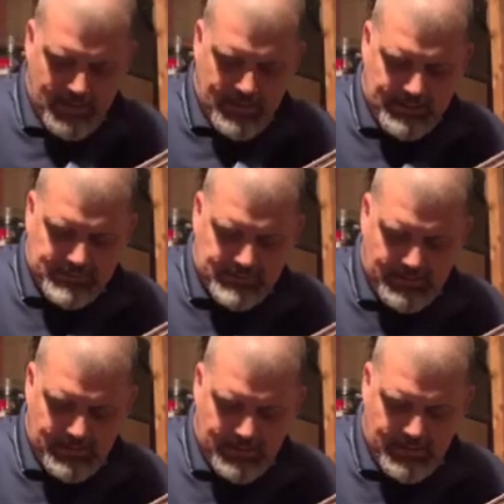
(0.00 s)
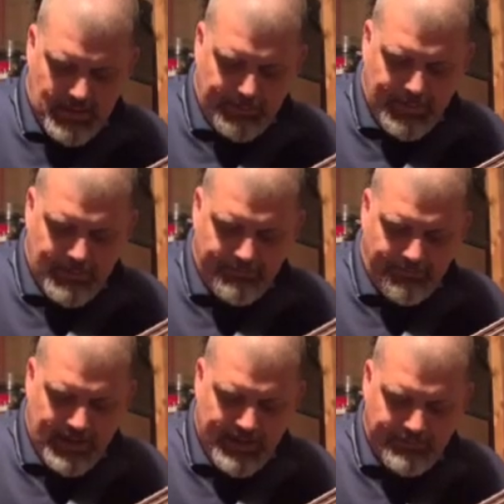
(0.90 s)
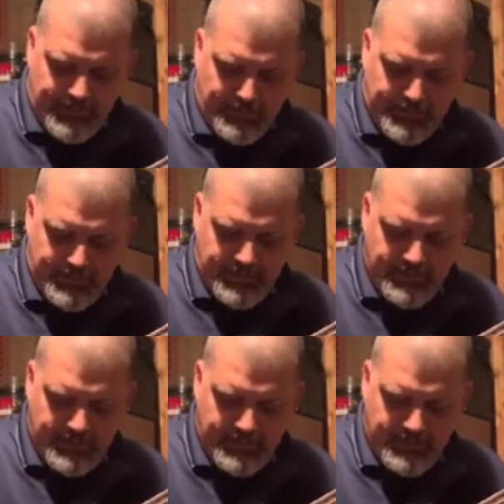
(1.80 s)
let's see, neck pickup flat with the boot.